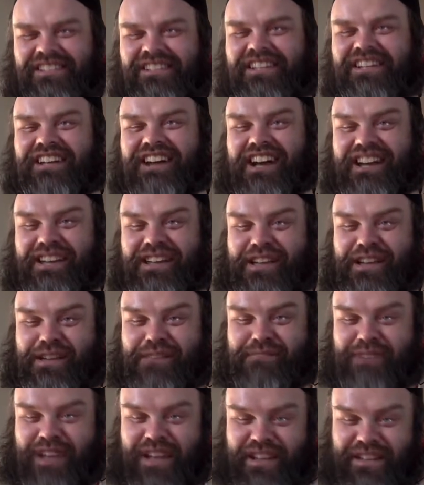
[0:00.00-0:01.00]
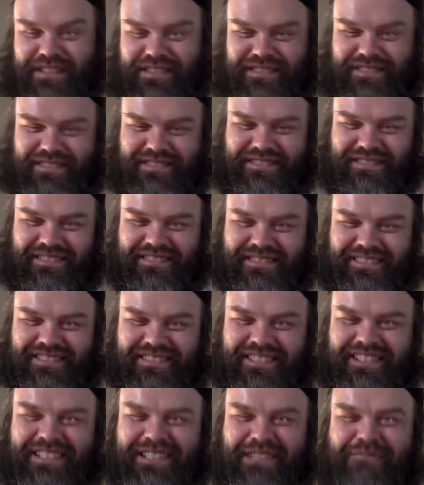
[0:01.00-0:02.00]
Get out of here, man.
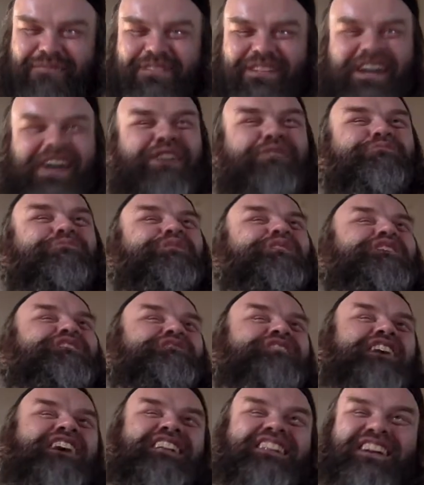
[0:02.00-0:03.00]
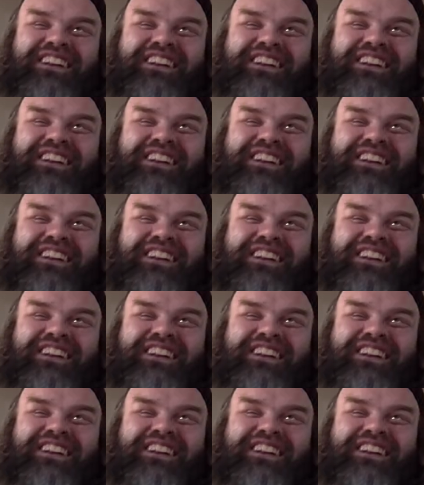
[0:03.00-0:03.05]
Because I don't believe that.